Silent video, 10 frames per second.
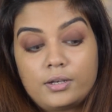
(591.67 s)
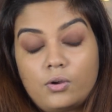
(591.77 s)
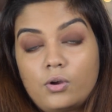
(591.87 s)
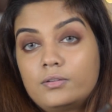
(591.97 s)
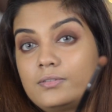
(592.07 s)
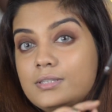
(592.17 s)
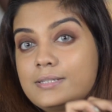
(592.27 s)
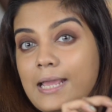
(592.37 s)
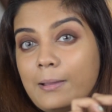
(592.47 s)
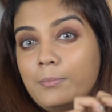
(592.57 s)

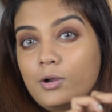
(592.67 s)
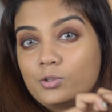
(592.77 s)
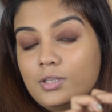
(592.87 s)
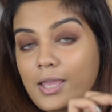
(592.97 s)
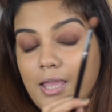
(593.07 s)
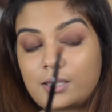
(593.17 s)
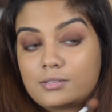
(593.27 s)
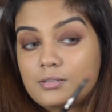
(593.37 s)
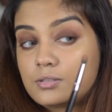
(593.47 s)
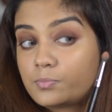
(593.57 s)
Always dab out the
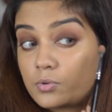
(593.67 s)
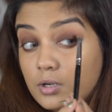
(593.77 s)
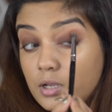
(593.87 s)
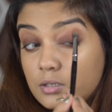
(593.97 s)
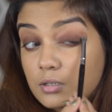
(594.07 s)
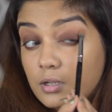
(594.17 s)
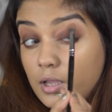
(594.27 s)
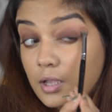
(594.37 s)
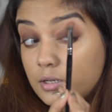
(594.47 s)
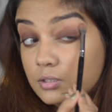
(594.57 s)
excess product
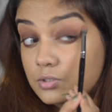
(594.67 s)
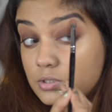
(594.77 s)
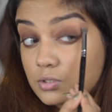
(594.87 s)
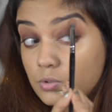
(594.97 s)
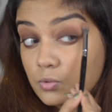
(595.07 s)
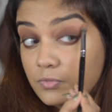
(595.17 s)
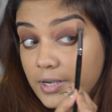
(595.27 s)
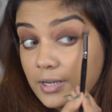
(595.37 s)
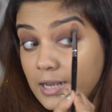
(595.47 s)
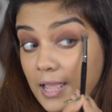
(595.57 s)
and just go
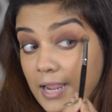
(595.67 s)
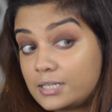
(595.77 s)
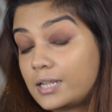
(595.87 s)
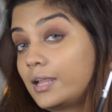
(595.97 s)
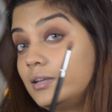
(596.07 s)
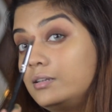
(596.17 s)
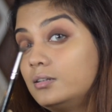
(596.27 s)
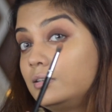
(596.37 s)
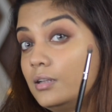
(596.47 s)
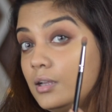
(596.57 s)
very
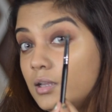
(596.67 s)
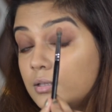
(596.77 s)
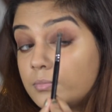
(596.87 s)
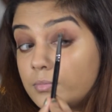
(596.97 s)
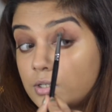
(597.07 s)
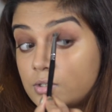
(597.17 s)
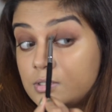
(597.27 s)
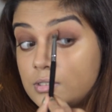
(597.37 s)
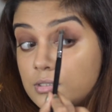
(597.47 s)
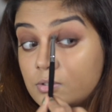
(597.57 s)
light-handed because
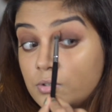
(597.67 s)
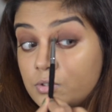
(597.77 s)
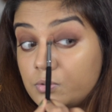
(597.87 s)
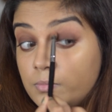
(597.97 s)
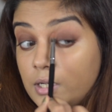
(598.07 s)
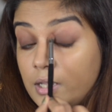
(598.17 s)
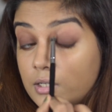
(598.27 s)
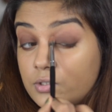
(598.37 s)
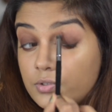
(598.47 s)
this is going to be like a